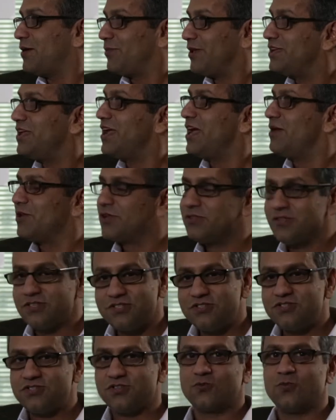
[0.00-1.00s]
I'm like, this
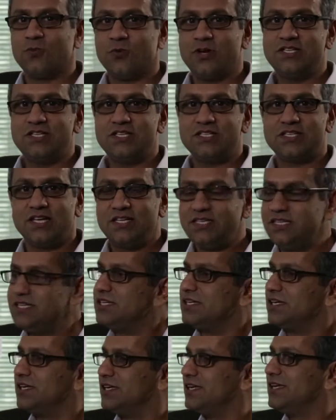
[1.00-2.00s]
is the craziest
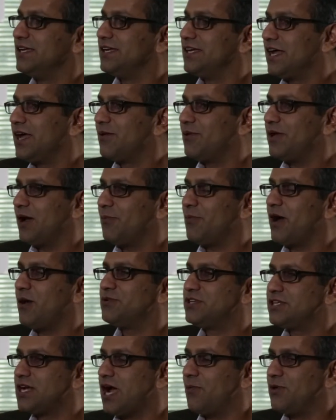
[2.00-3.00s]
idea. Like,
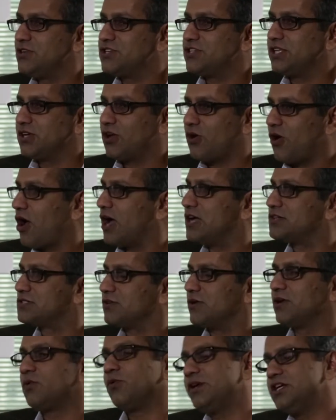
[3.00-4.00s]
how much do they cost?
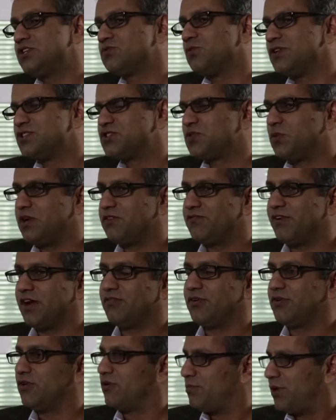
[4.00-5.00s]
They're like, well, each one's
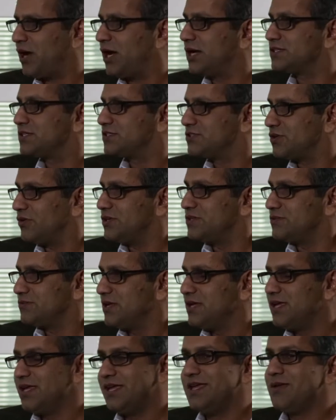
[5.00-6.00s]
$2,500. It's only.
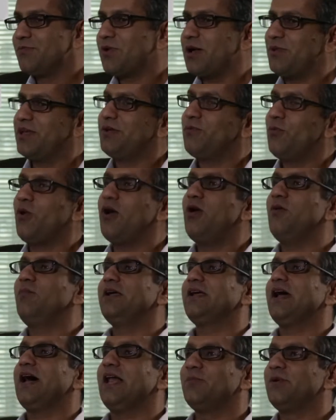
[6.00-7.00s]
But I'm like, oh my
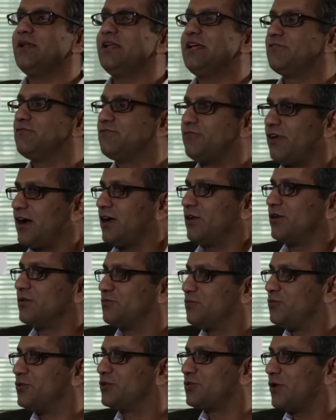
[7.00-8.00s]
God, I'm going to get fired.
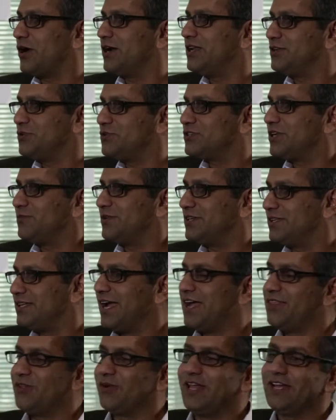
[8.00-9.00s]
We're trying to do something.
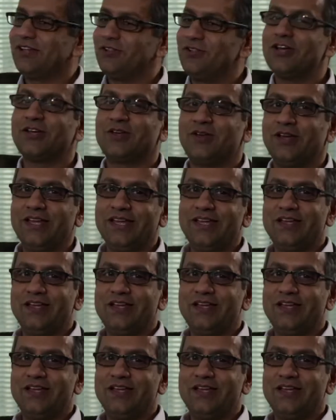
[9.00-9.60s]
And they're like, look,